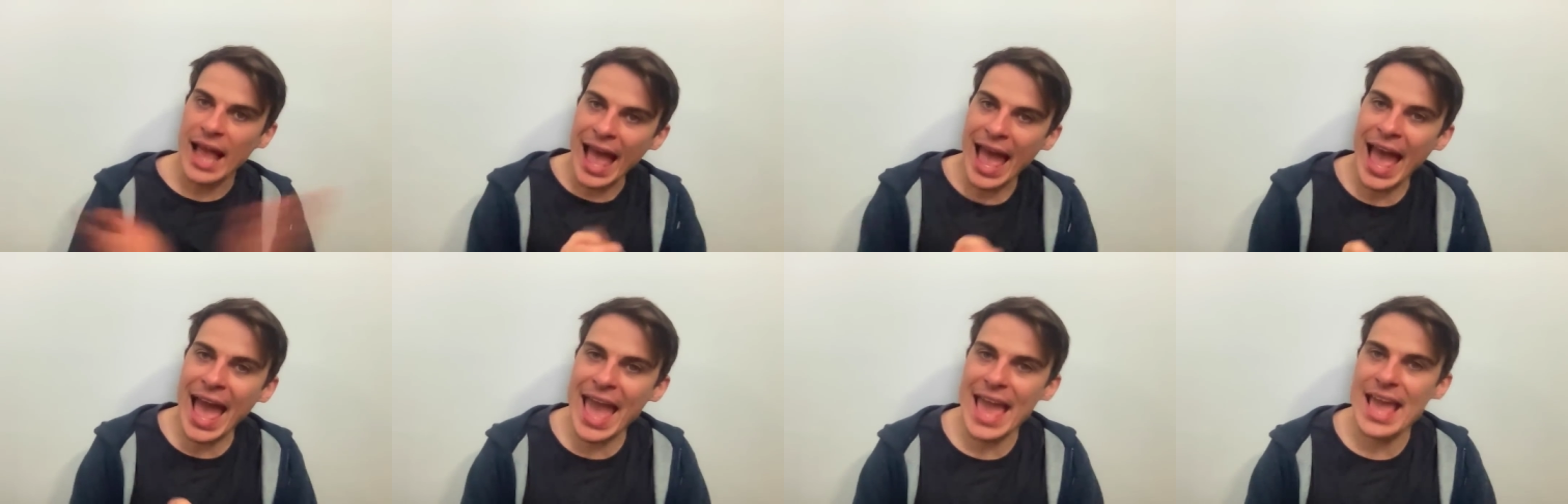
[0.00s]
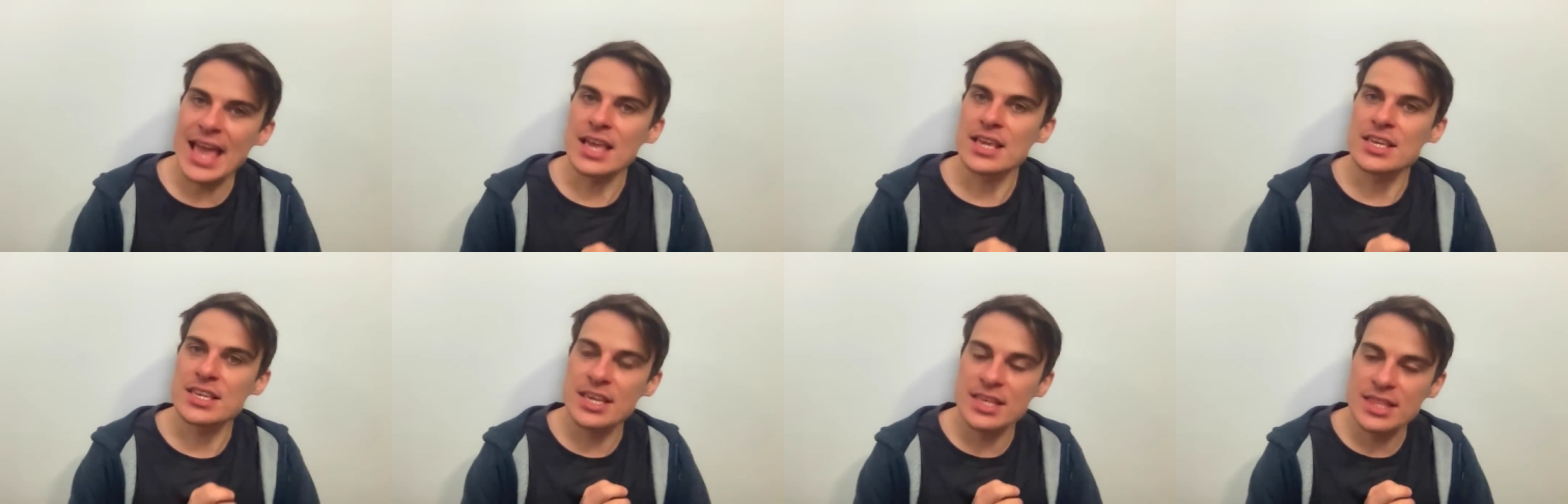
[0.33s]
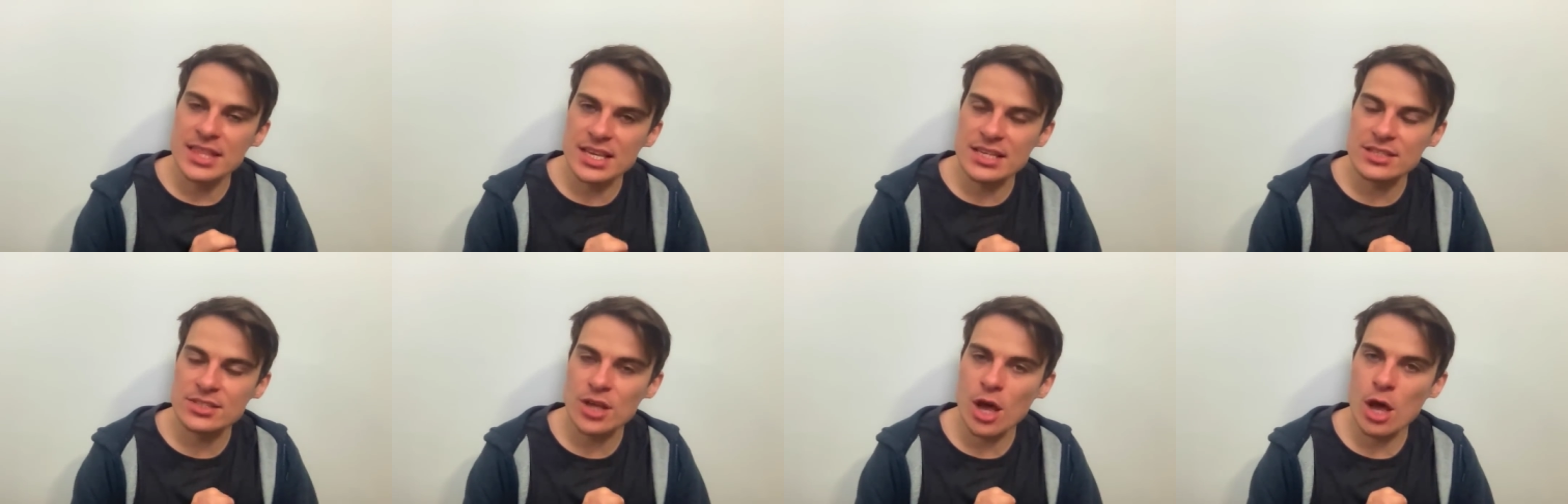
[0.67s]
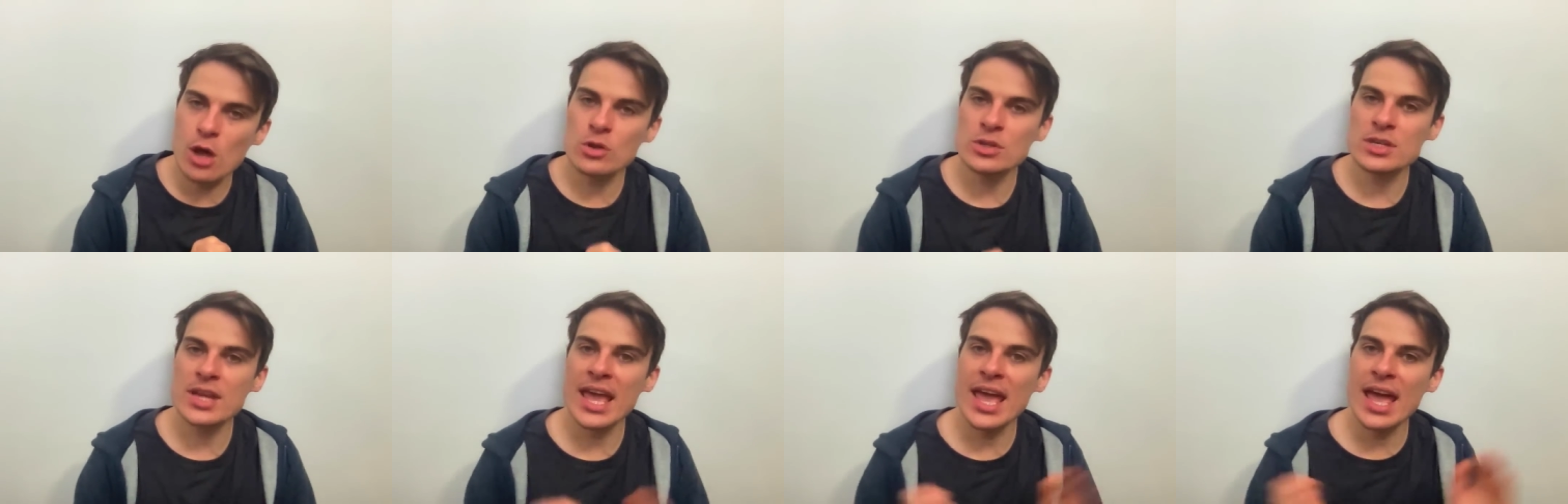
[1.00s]
hey, you're this
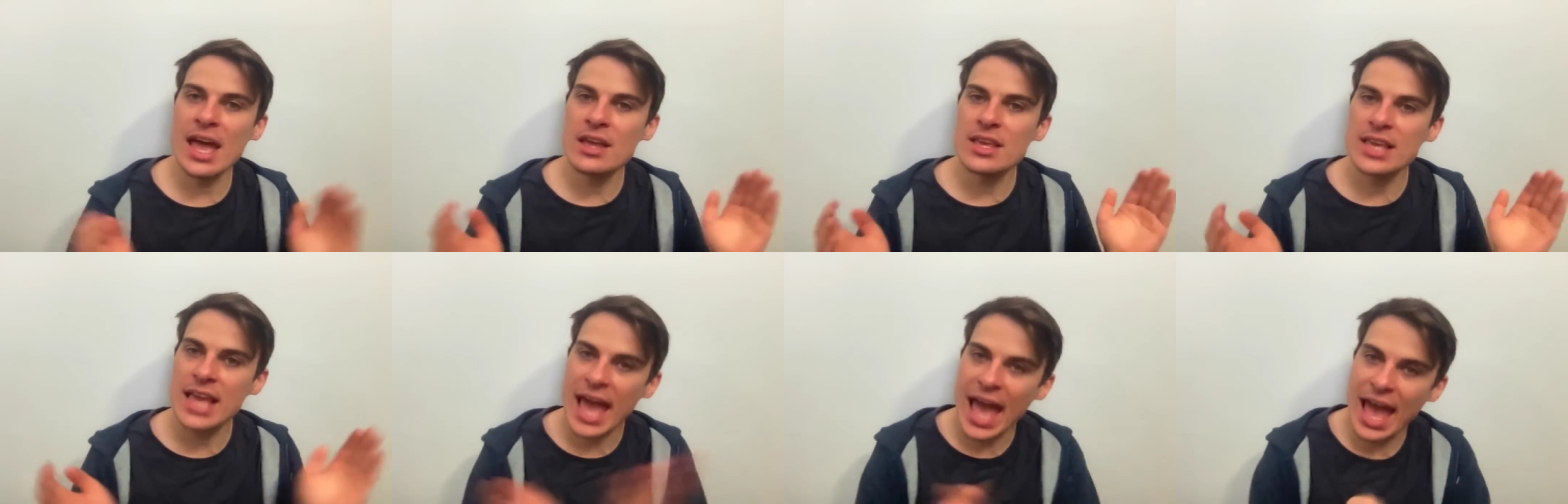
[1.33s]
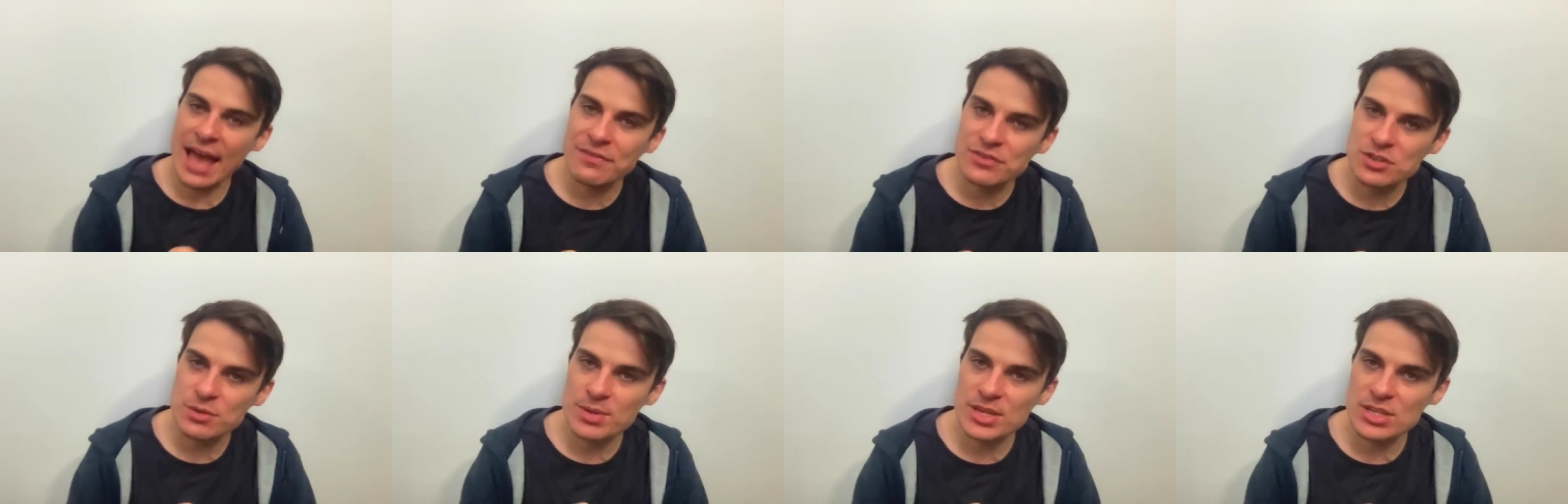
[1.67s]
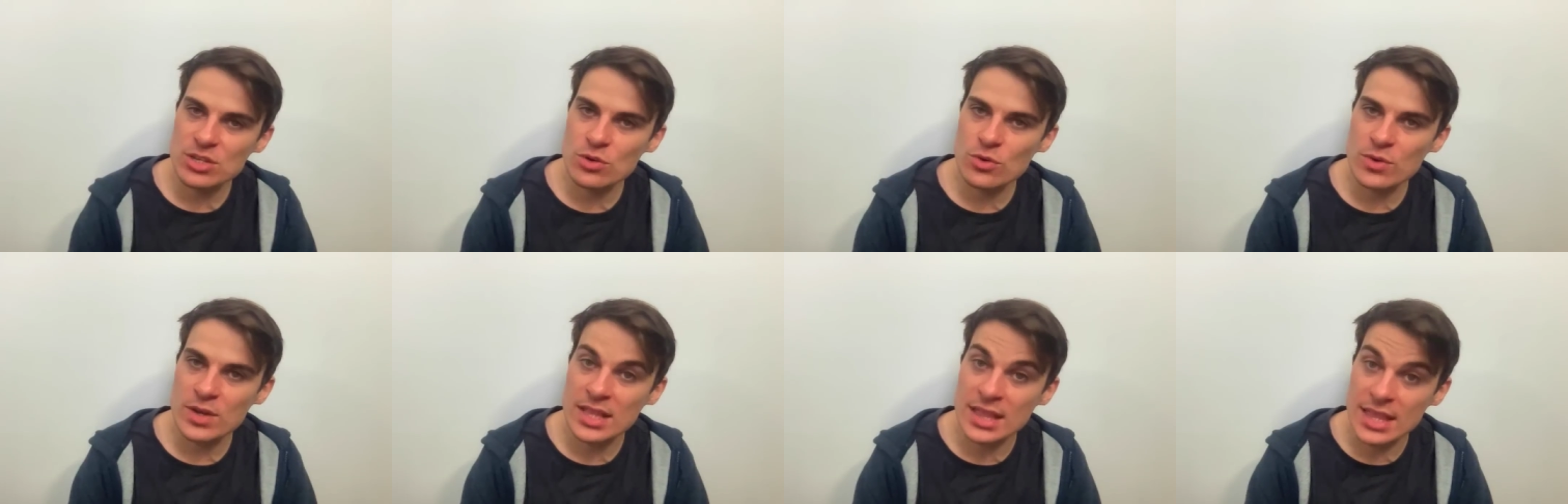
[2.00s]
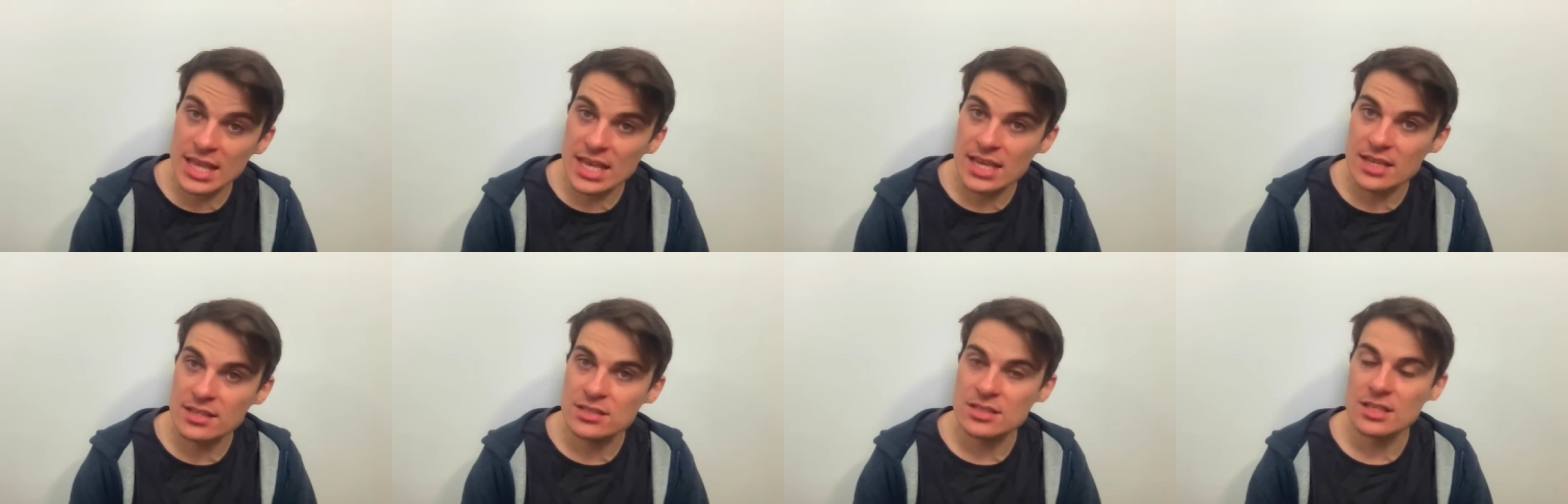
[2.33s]
old now, you have to be doing
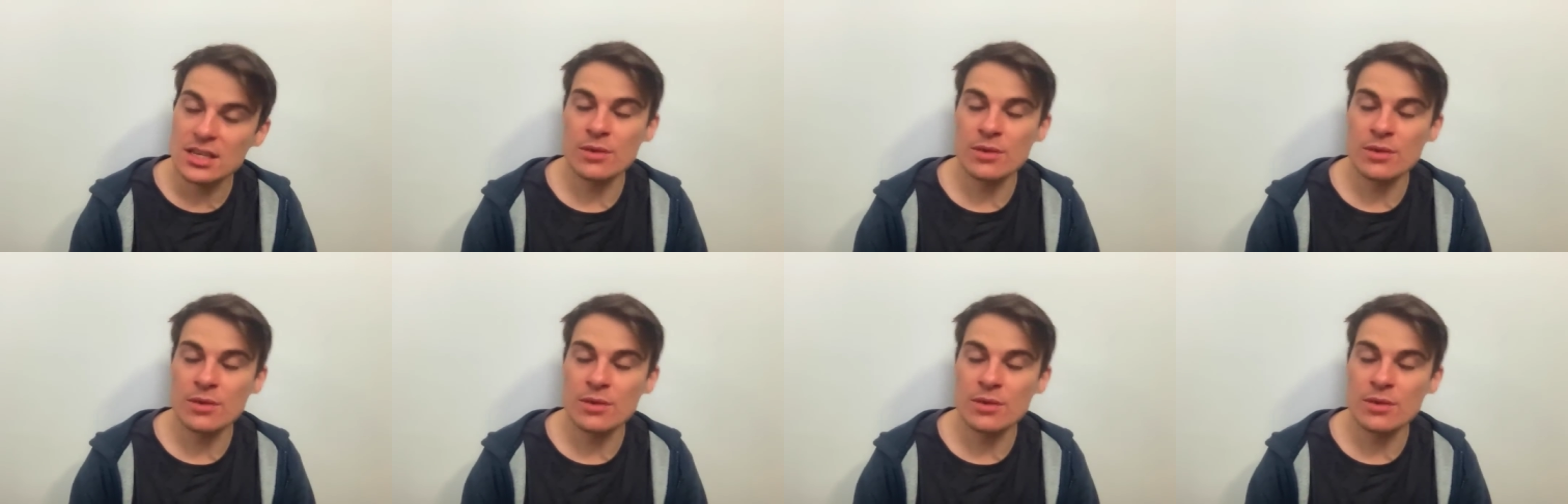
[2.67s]
this.